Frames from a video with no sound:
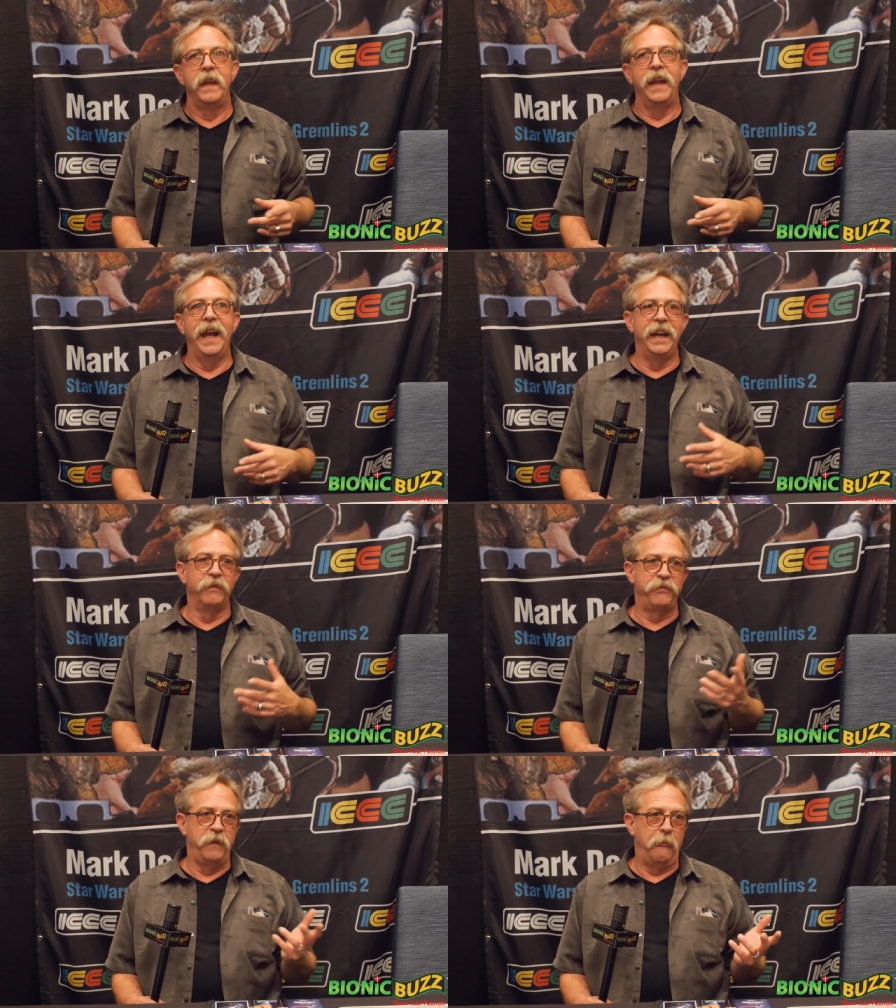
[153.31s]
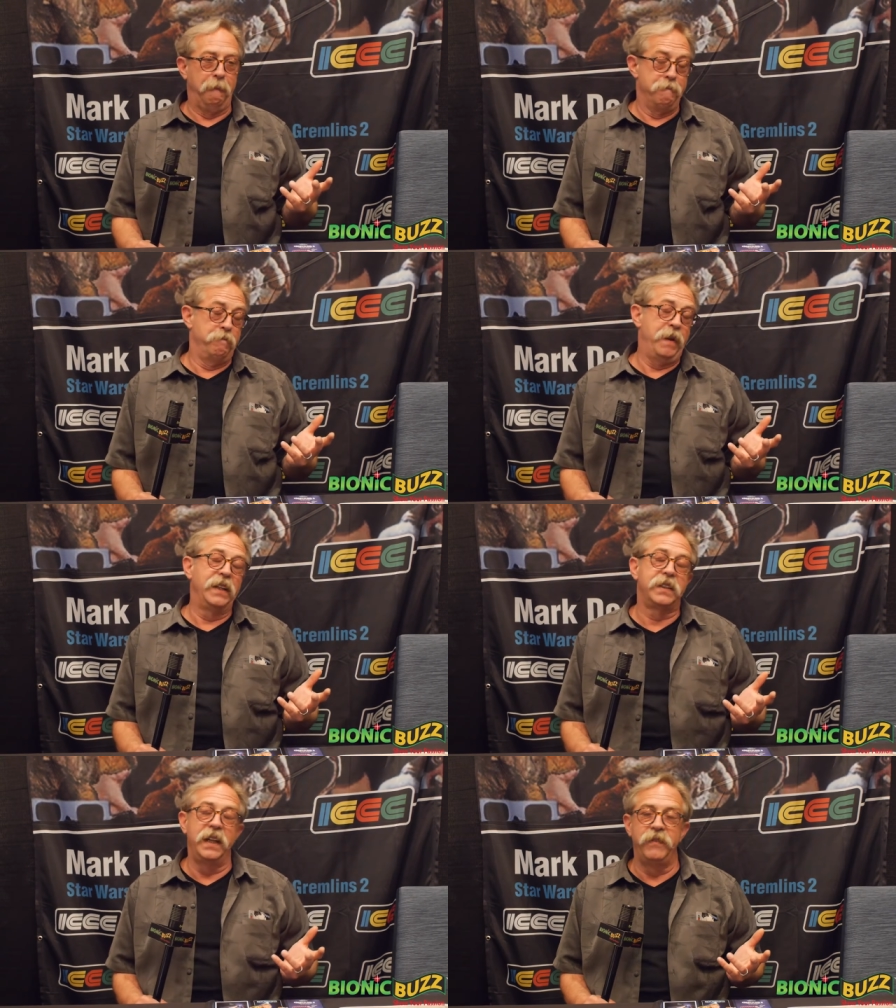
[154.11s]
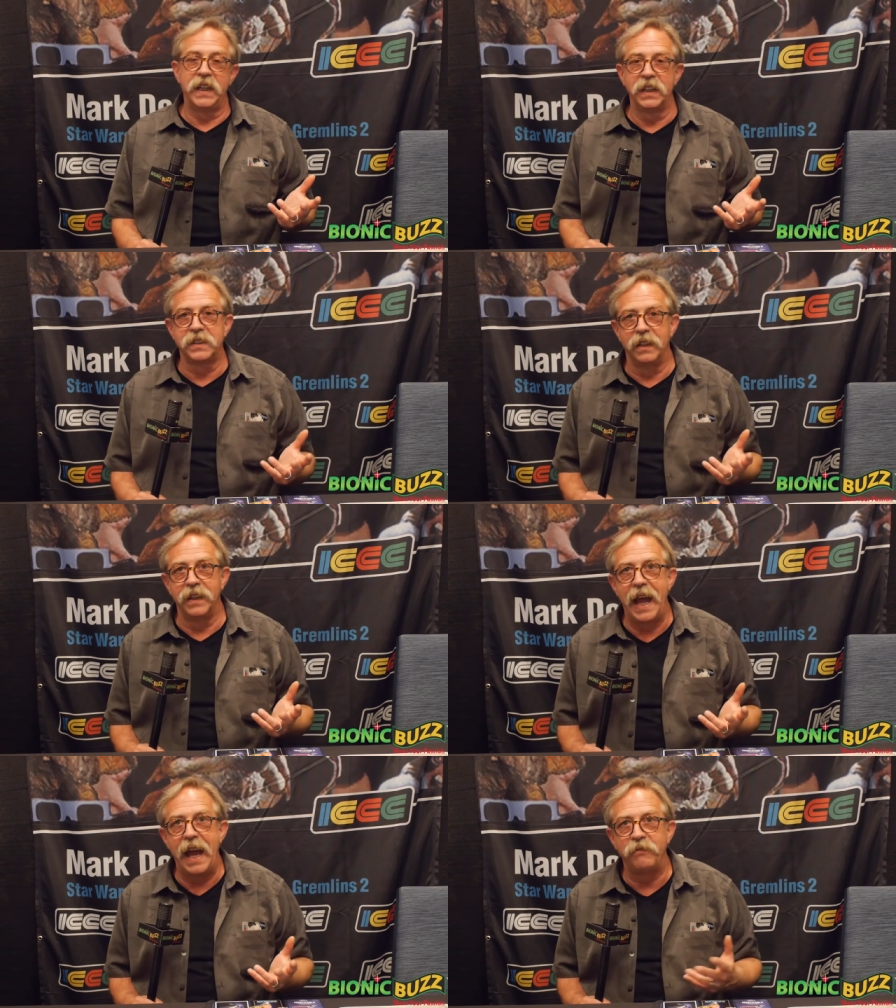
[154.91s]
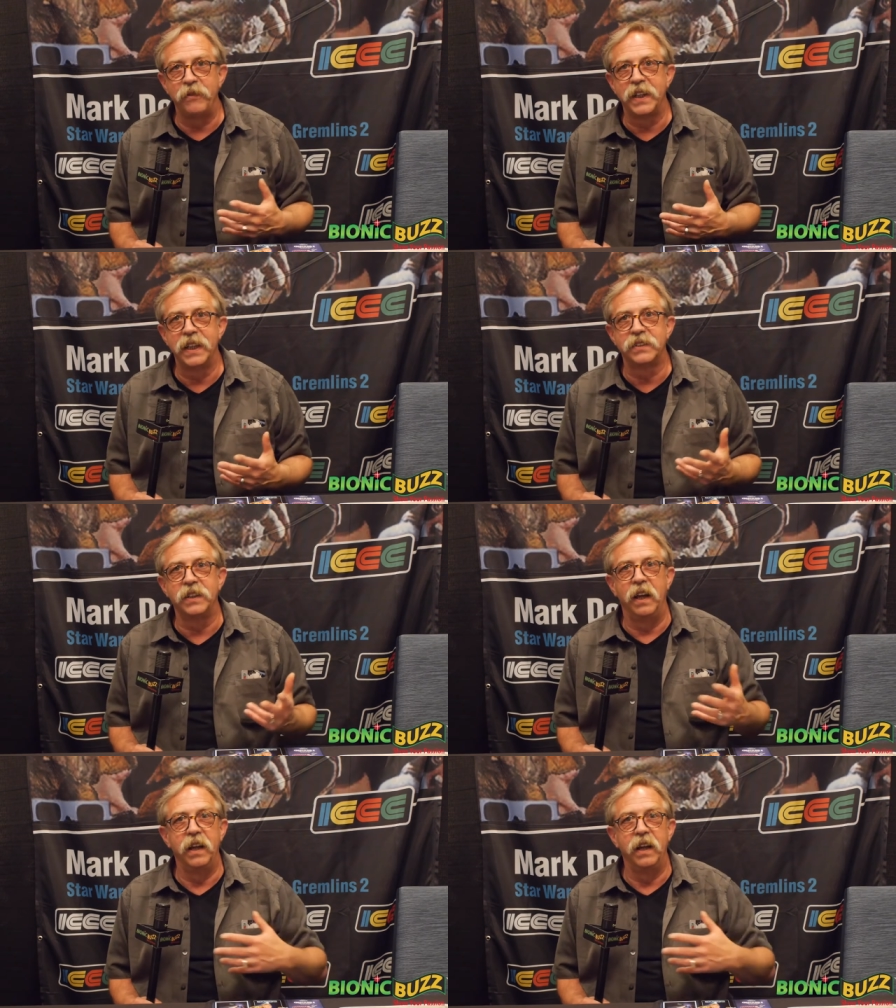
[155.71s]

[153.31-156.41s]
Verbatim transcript: And if basically if it gets a laugh, if it gets